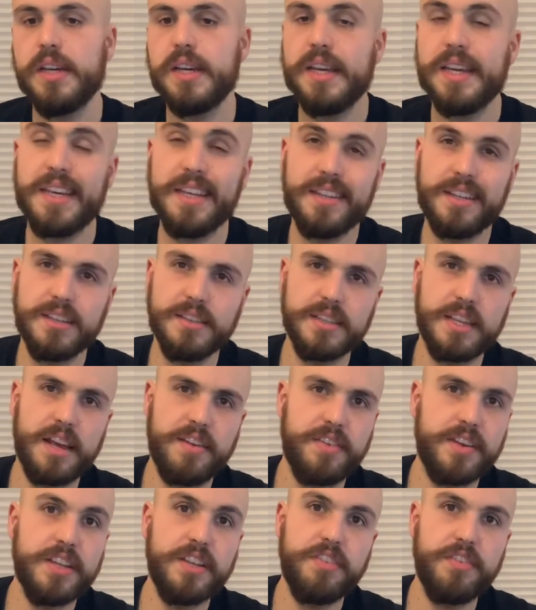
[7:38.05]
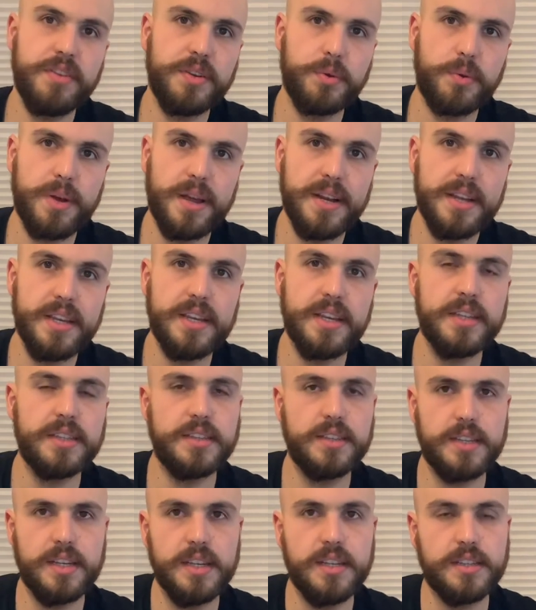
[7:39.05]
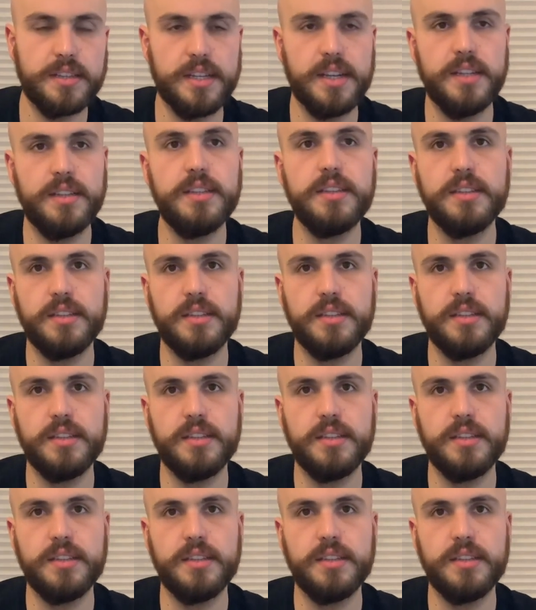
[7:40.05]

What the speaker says: He doesn't have anything ready. He says that